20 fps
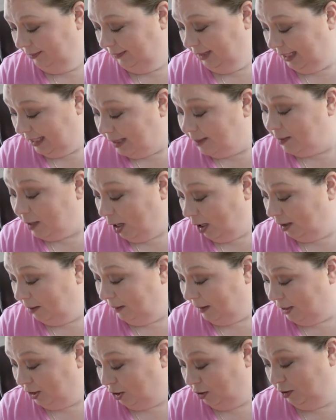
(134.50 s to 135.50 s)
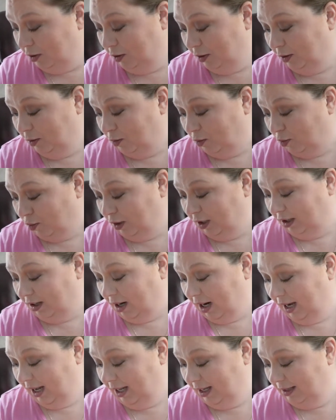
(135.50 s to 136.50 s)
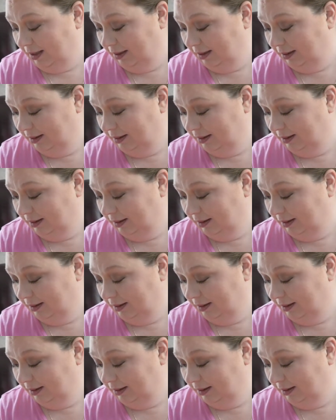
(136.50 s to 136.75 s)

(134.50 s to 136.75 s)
He isn't talking about you, you little regret.